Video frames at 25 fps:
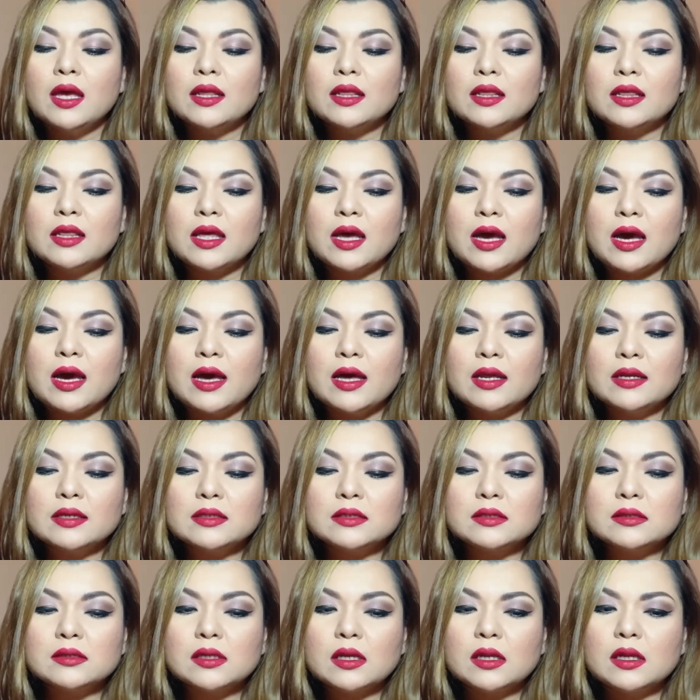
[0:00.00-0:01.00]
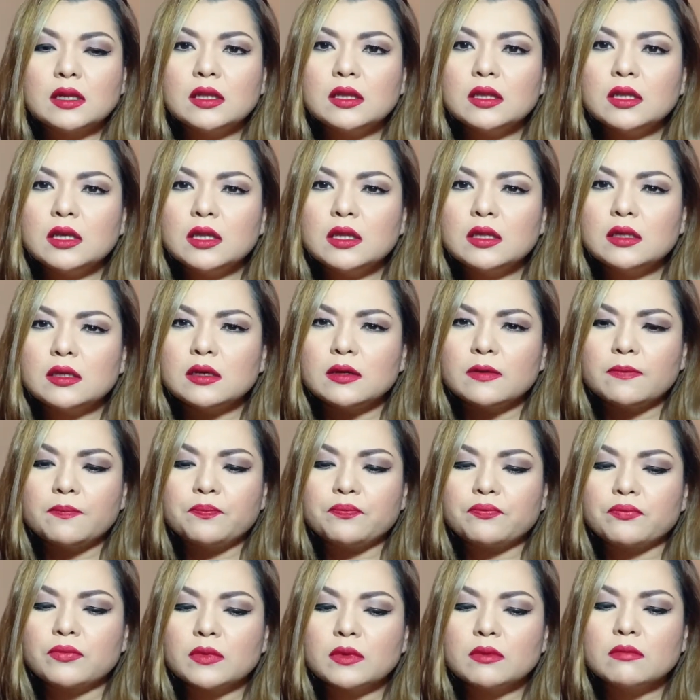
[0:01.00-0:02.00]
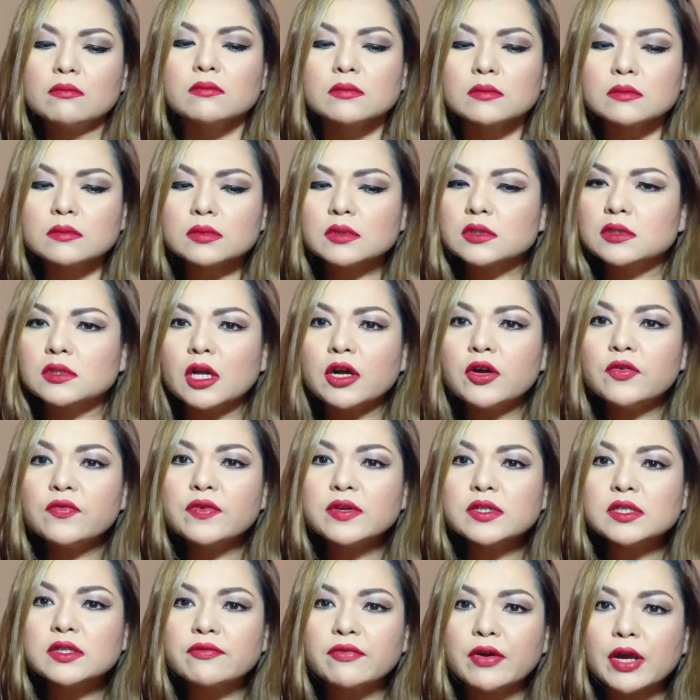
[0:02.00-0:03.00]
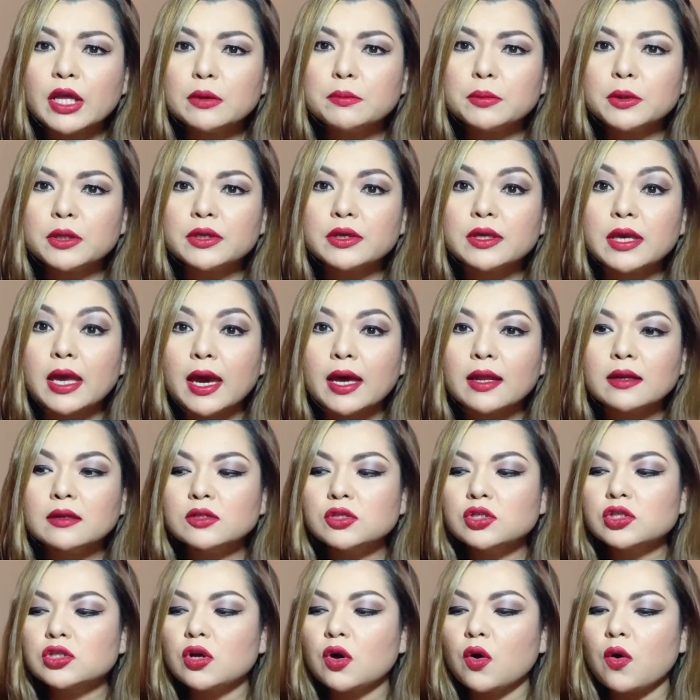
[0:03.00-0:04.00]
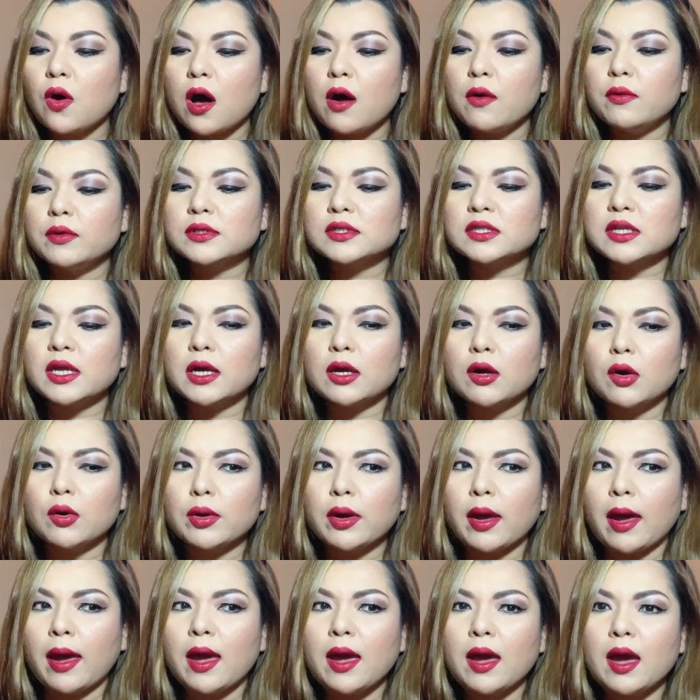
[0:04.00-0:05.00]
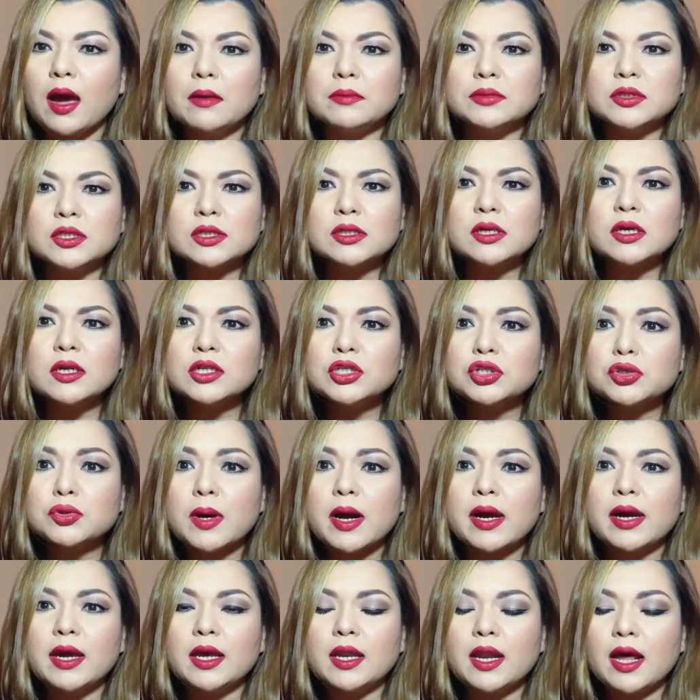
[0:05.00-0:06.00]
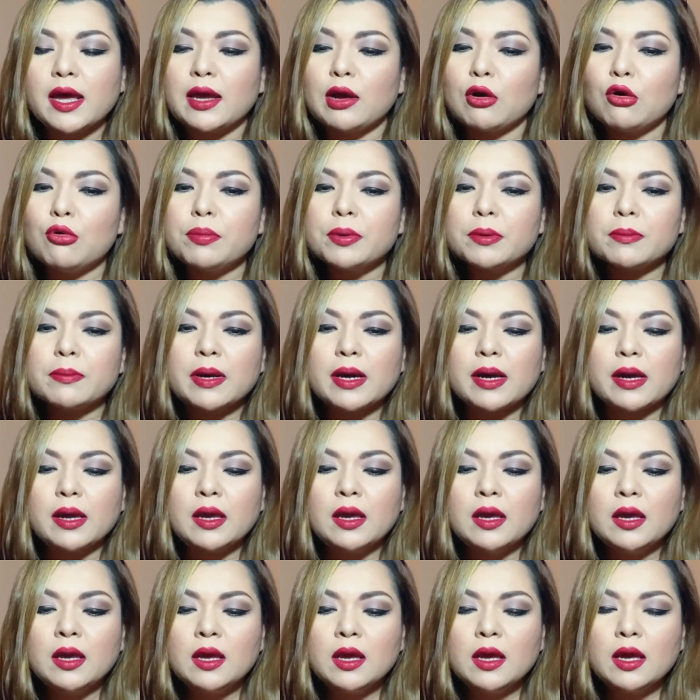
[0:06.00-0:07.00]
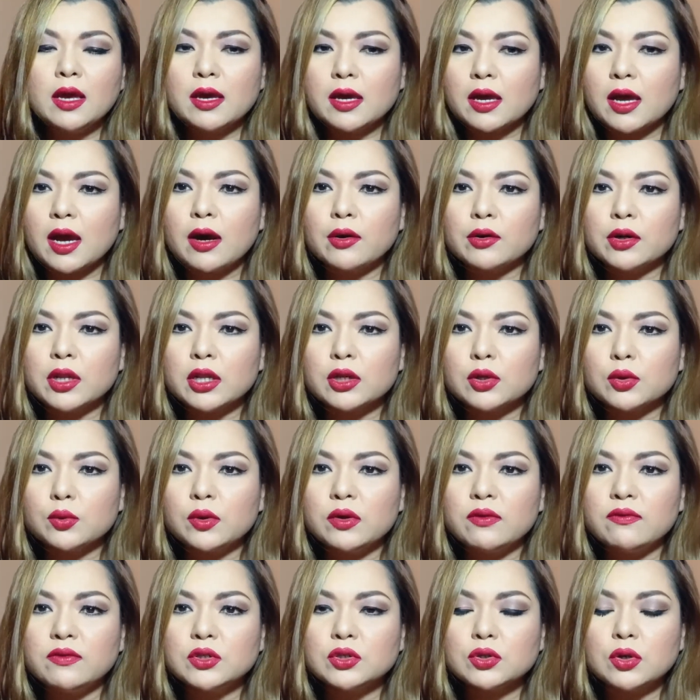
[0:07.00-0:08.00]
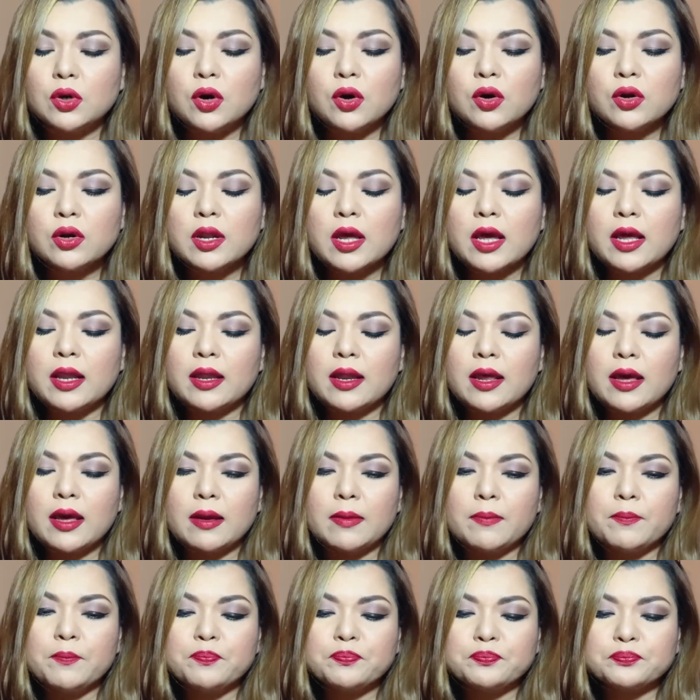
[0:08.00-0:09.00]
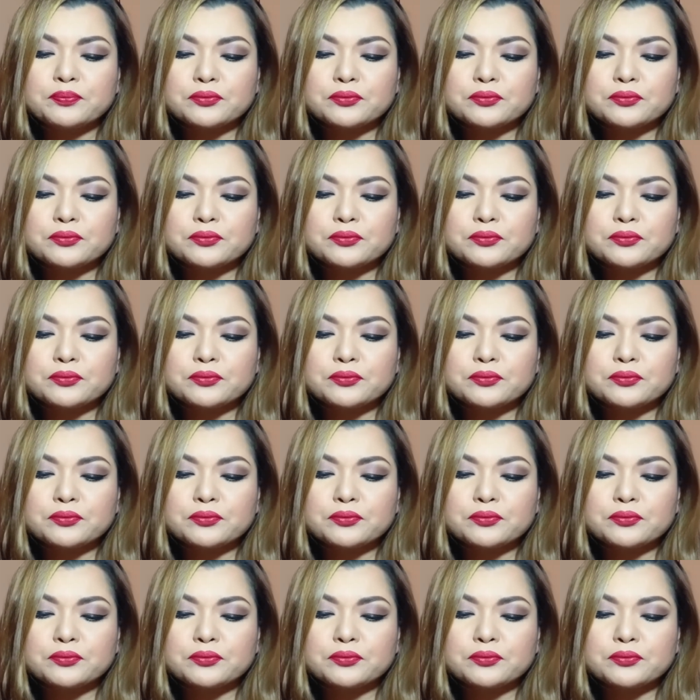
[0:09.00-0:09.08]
that suddenly the stuff is available again. So I was like, okay, I'm just gonna try it. I opened my account at Louis Vuitton and then